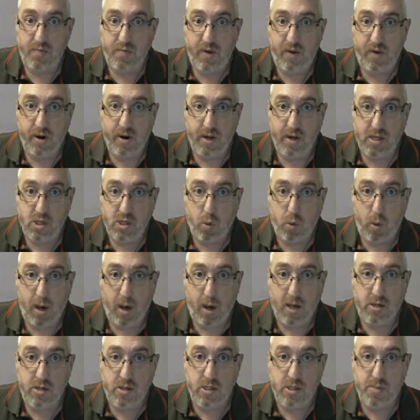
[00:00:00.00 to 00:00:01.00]
various
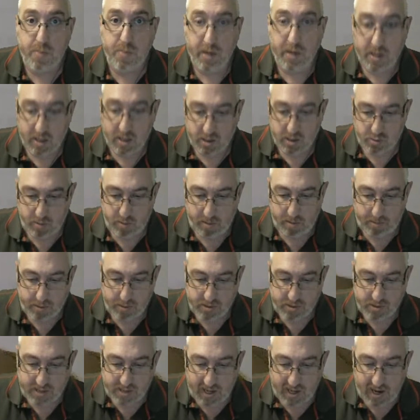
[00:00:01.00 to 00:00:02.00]
quadrants because remember
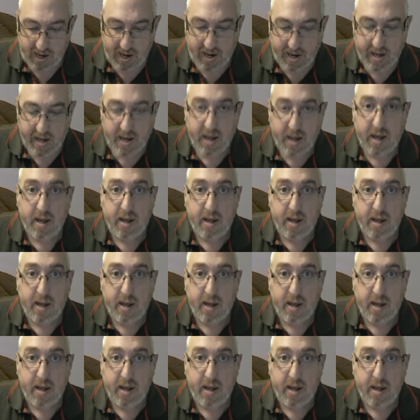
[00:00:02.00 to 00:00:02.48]
sine